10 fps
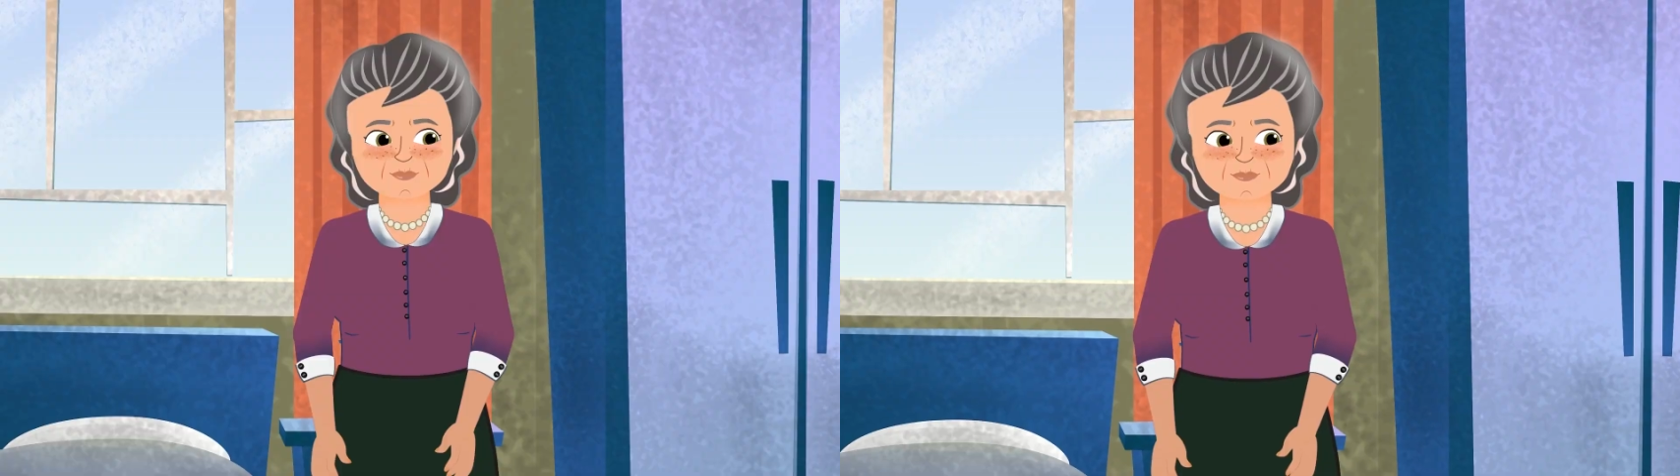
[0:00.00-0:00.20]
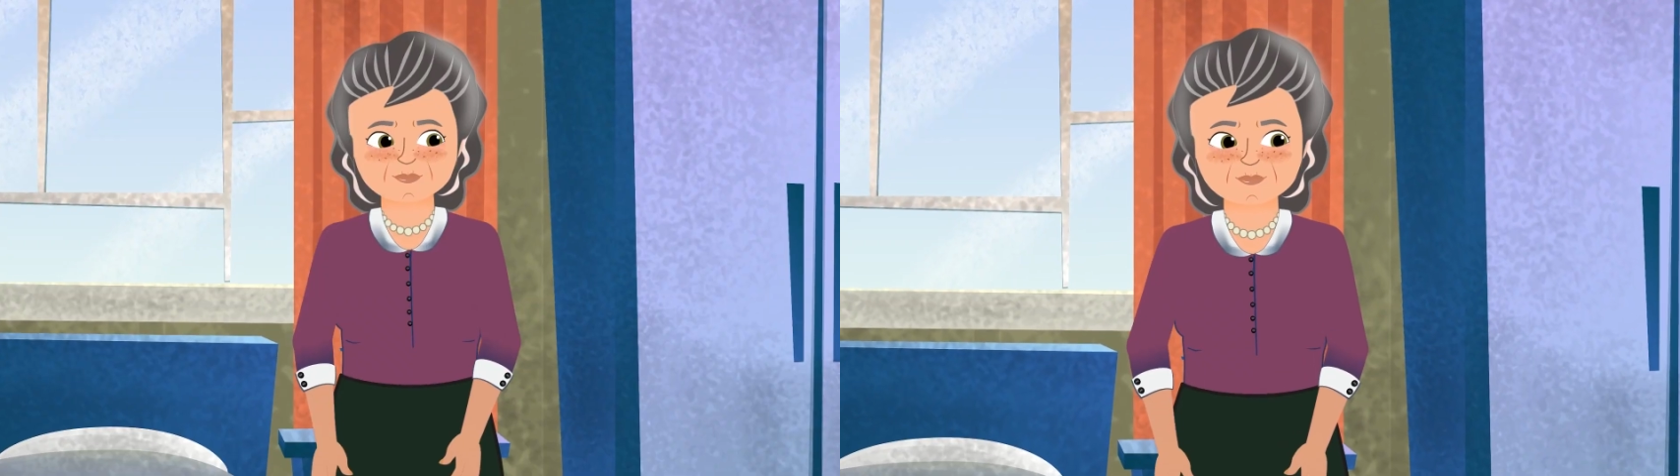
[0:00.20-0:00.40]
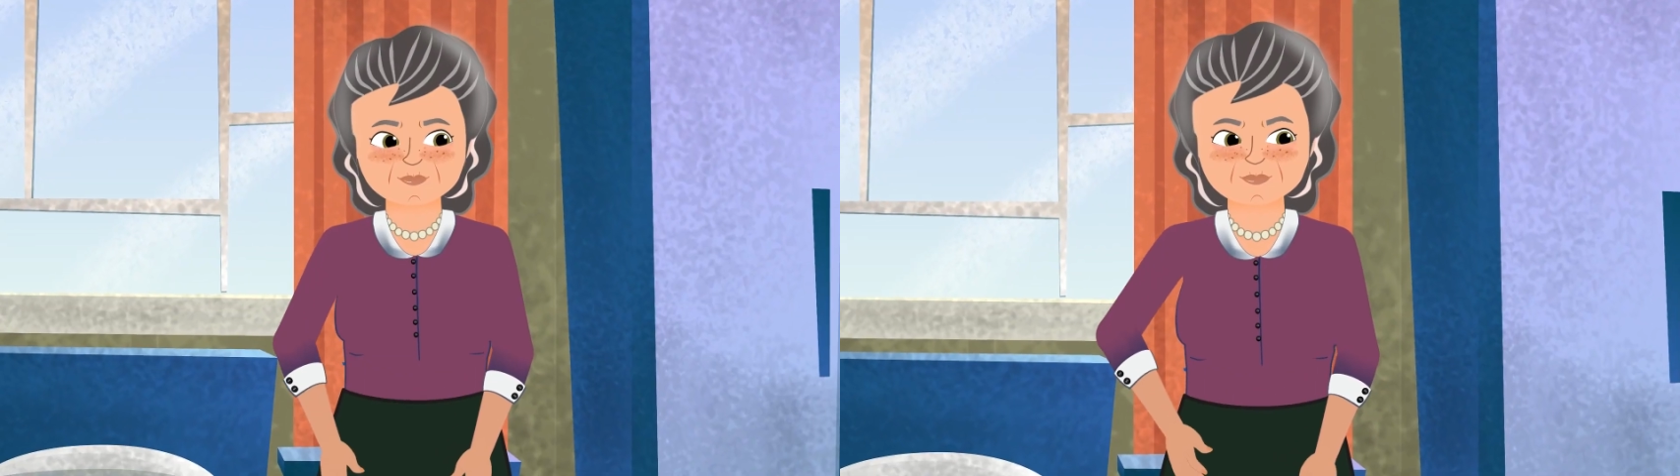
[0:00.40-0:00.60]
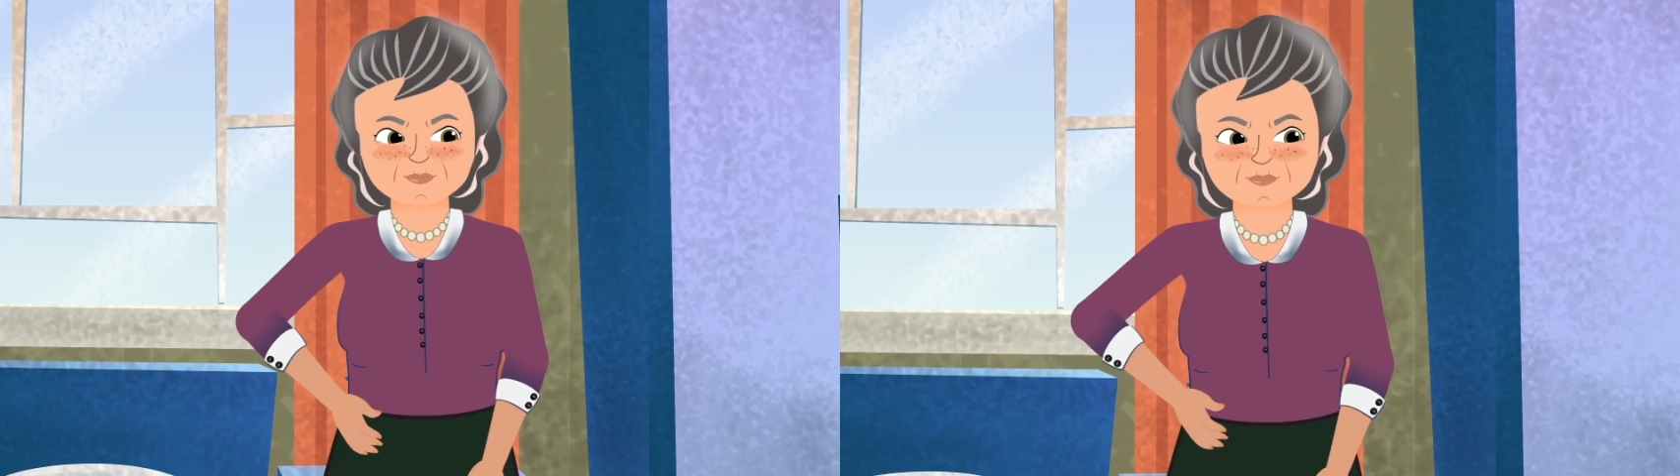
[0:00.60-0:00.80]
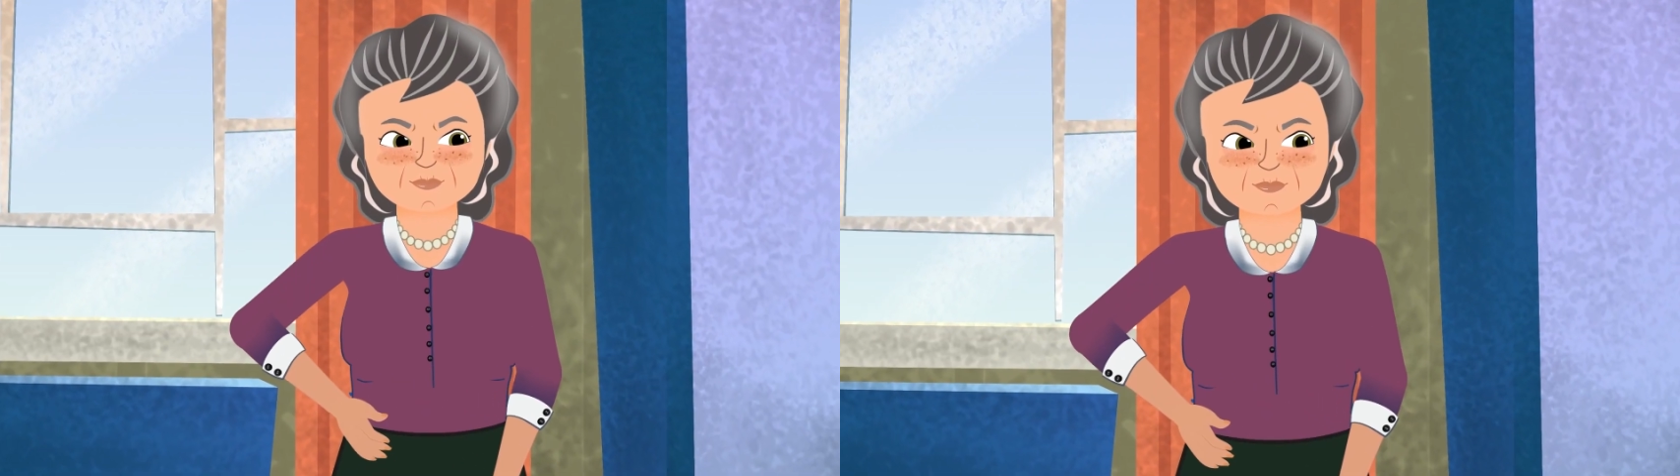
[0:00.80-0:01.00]
and she
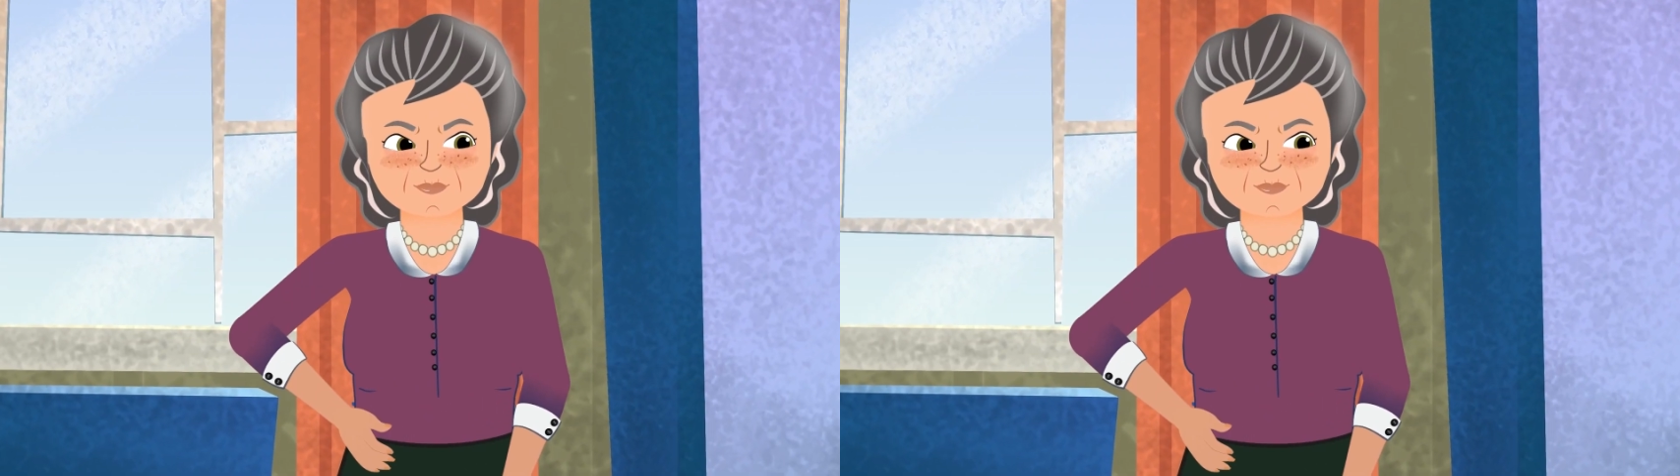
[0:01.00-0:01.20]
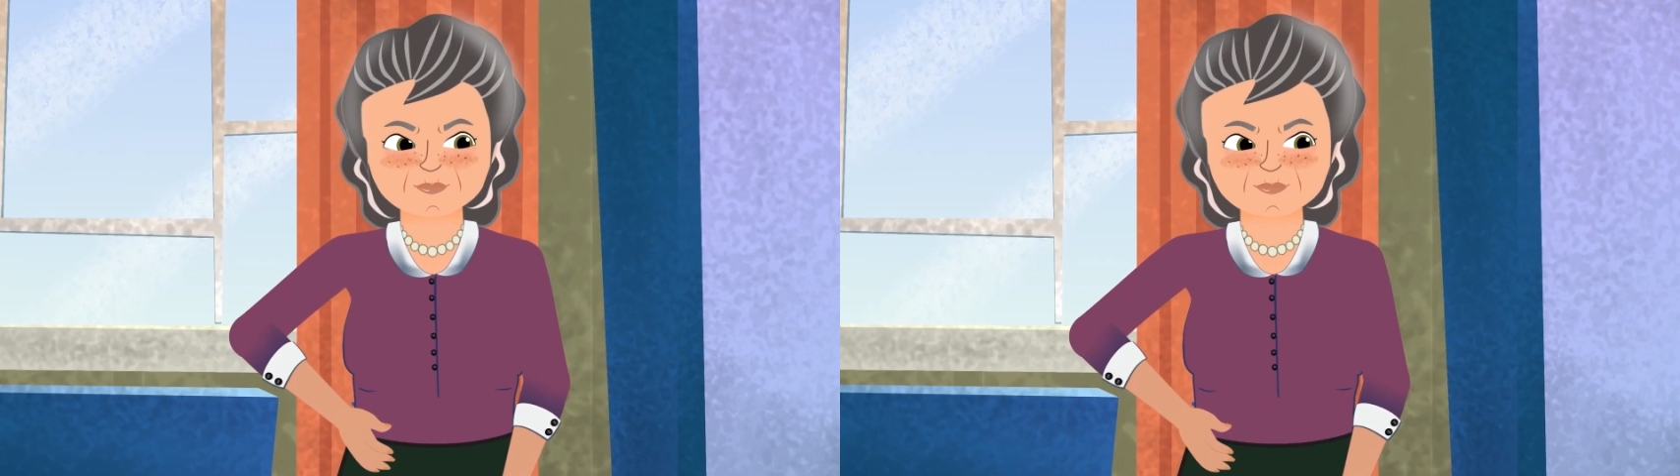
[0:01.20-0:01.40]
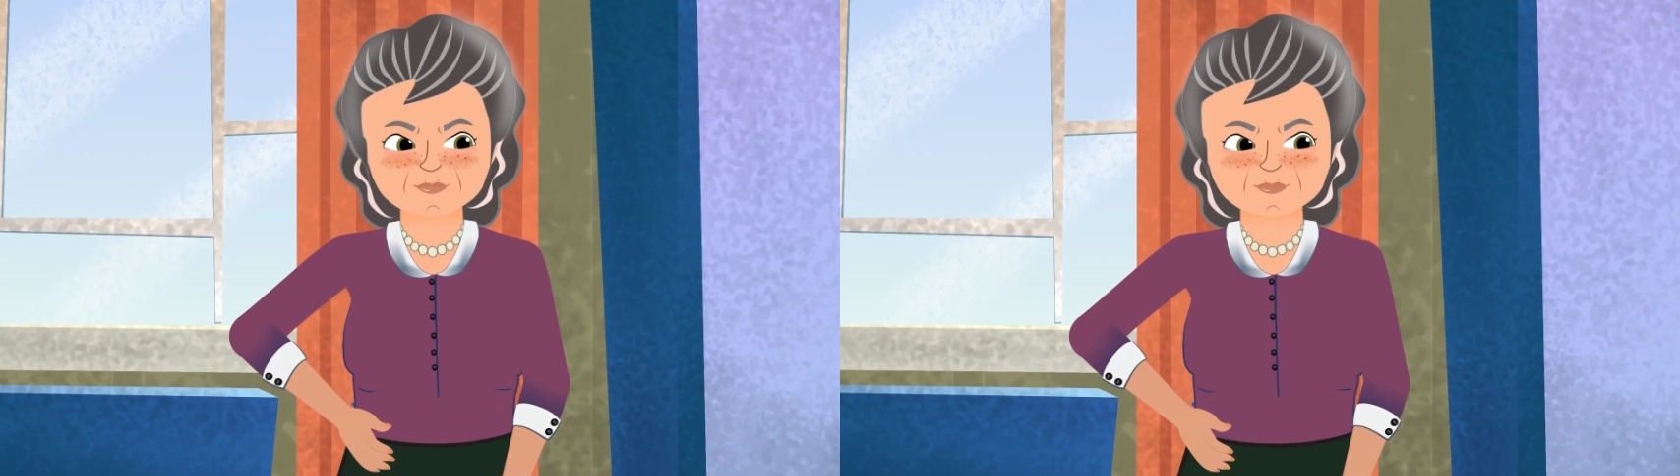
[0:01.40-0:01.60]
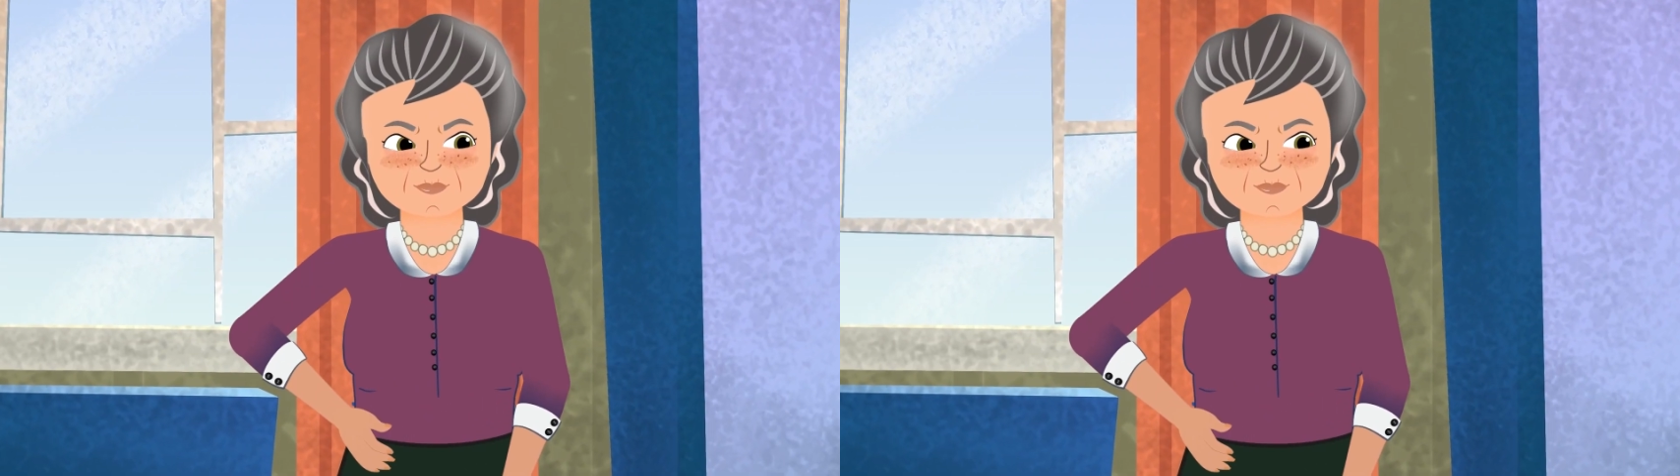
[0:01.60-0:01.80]
grilled Raul.